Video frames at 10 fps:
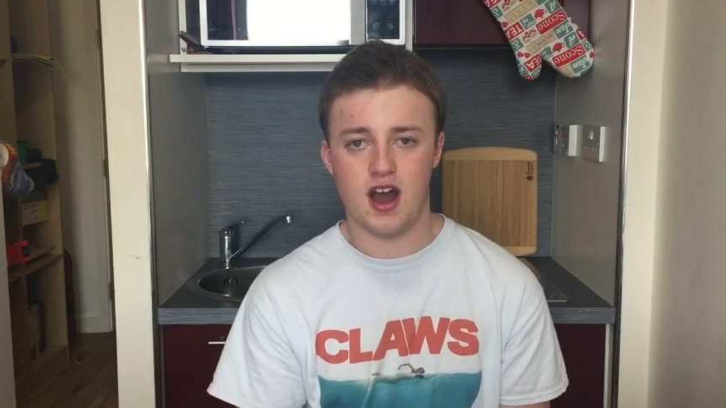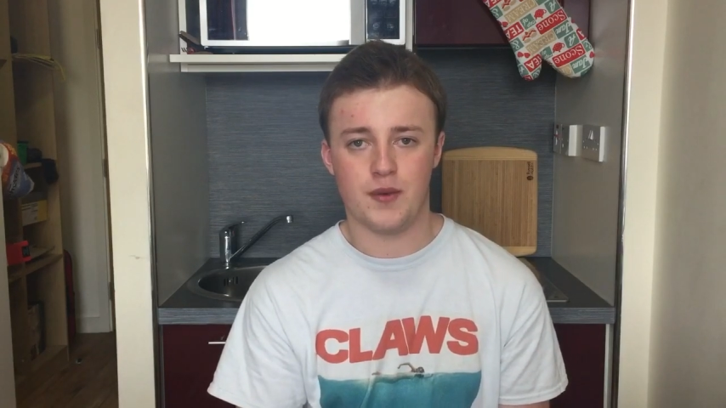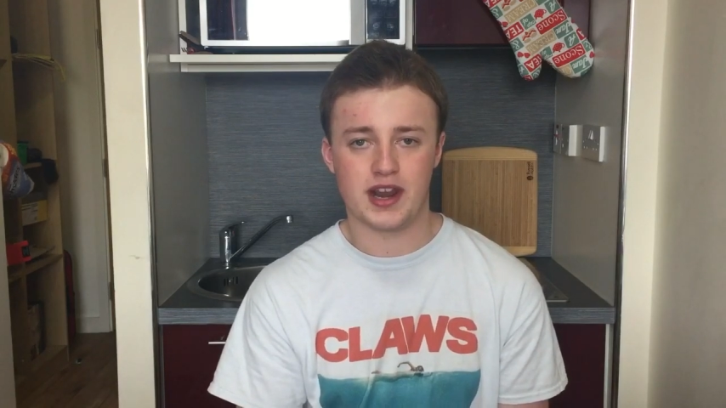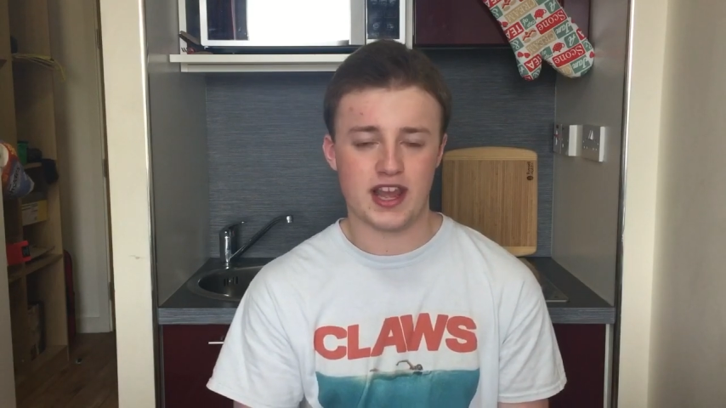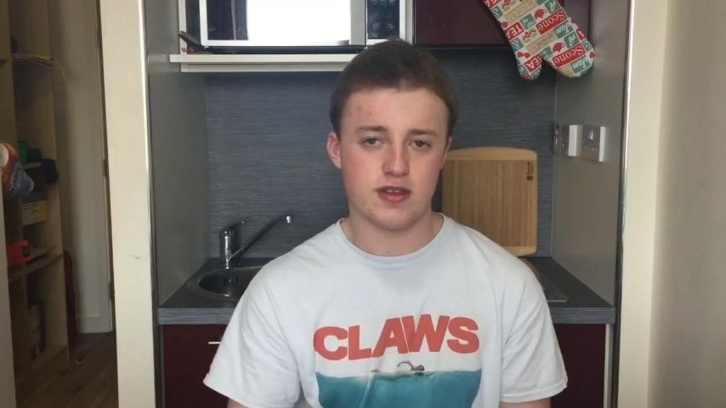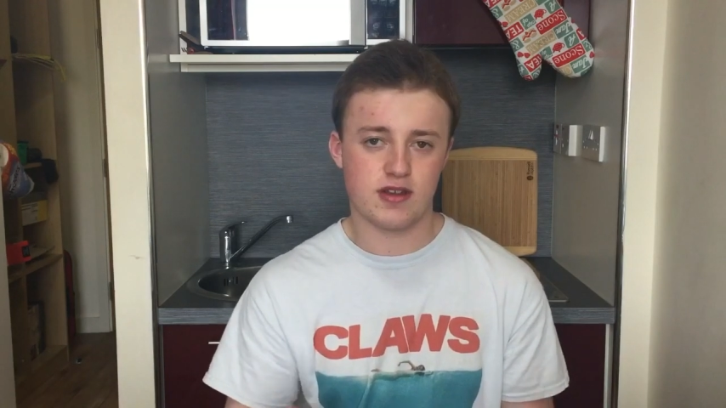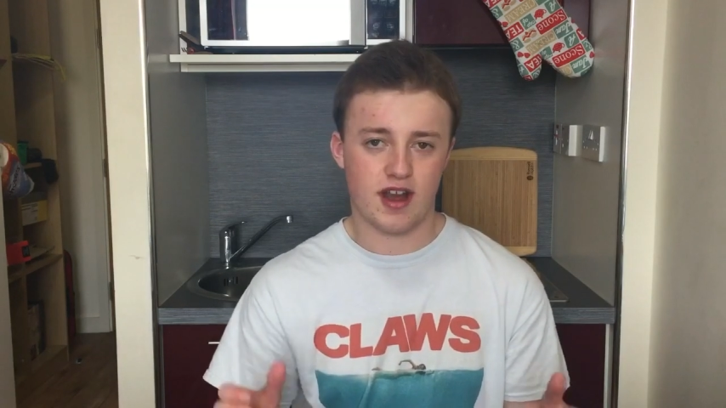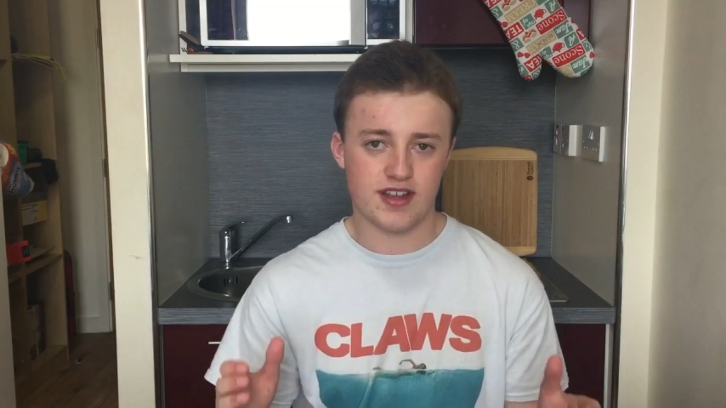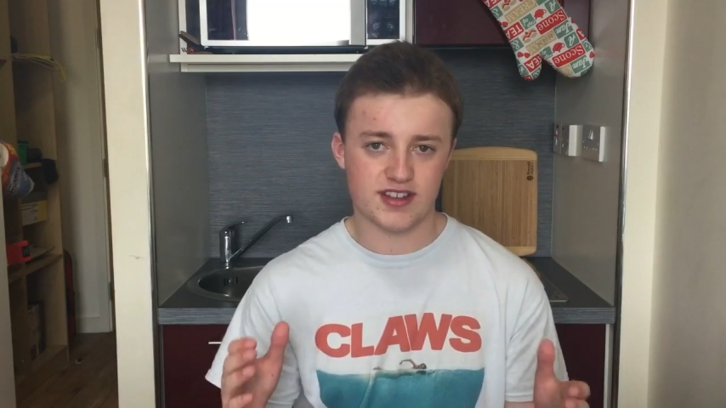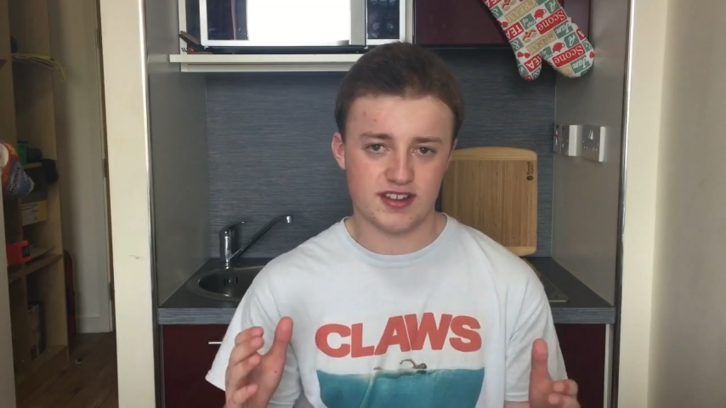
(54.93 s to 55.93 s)
I want to let you
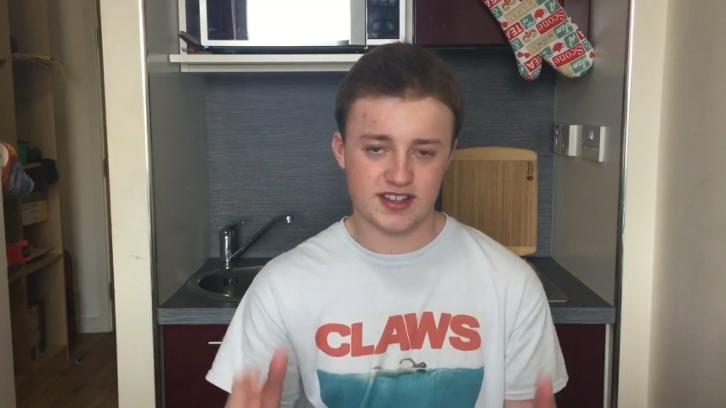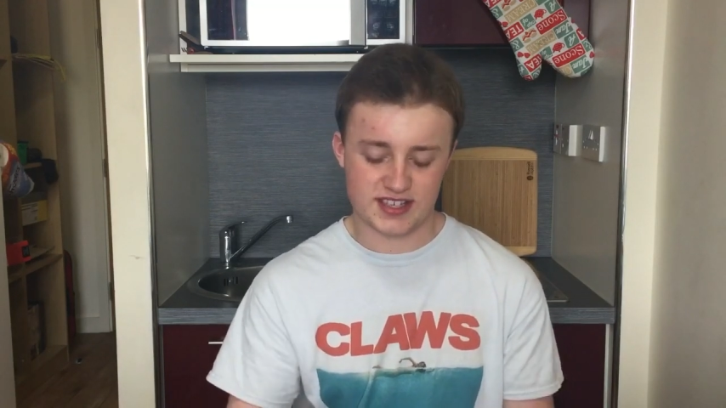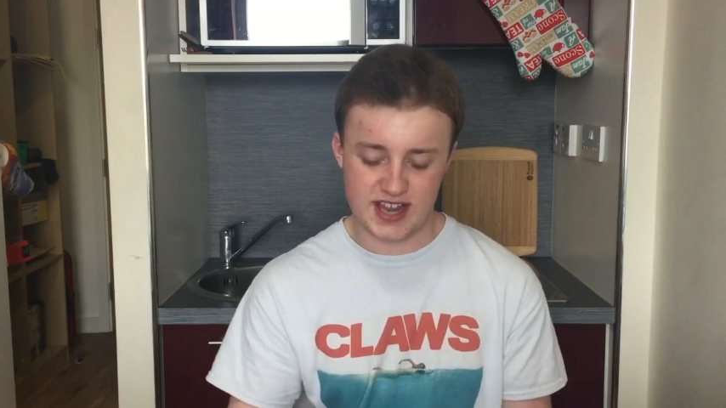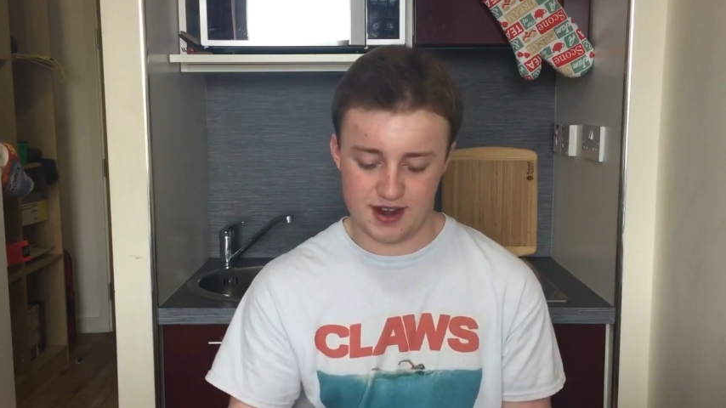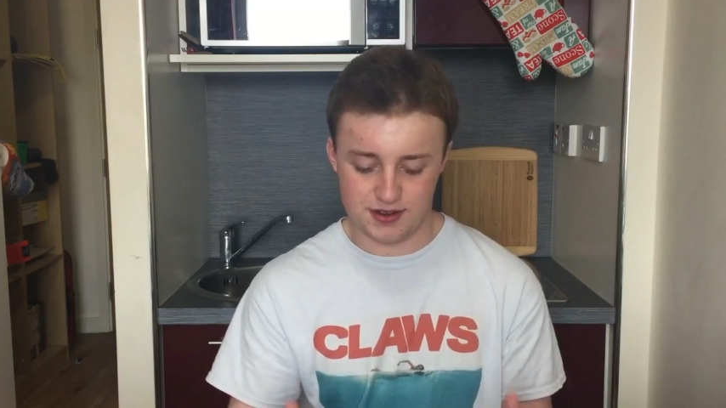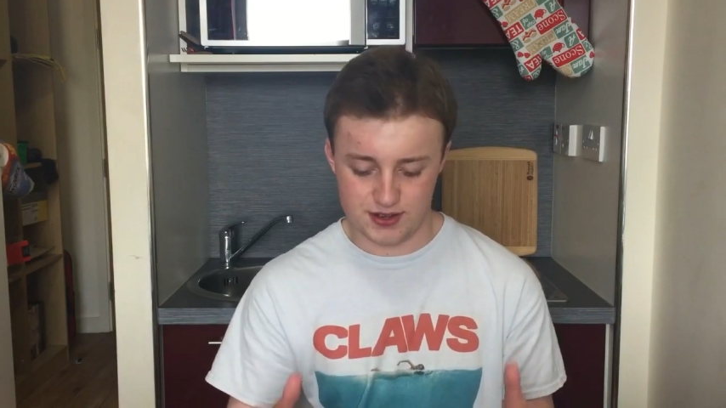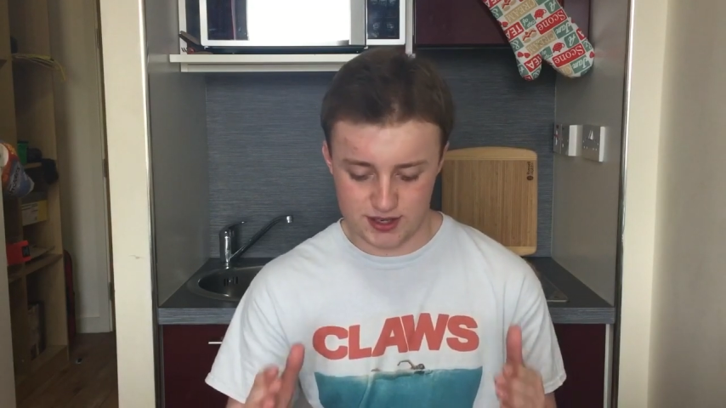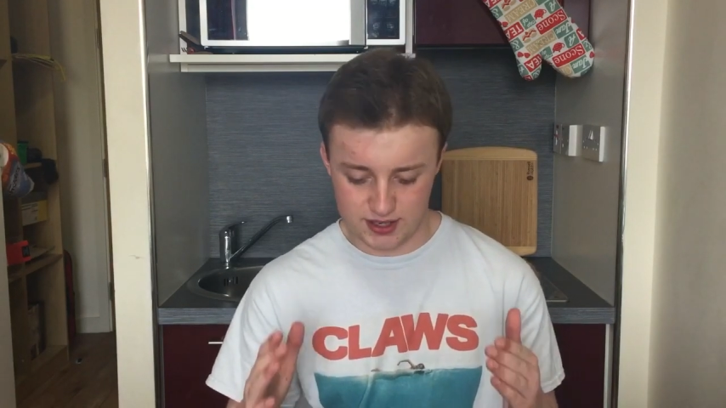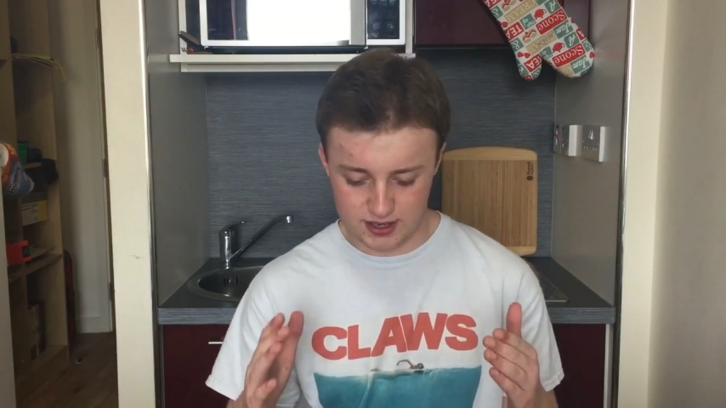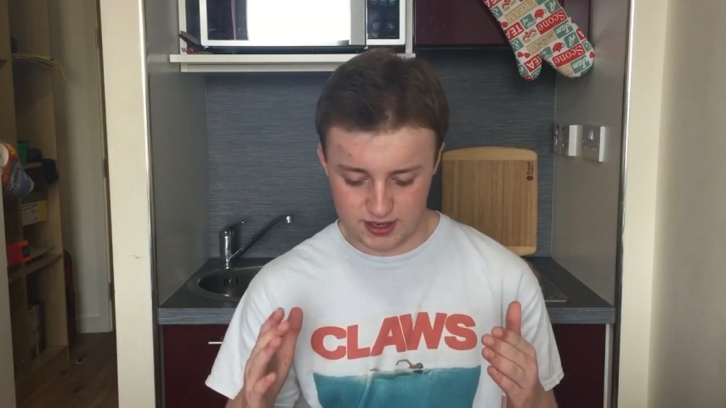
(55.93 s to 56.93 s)
guys understand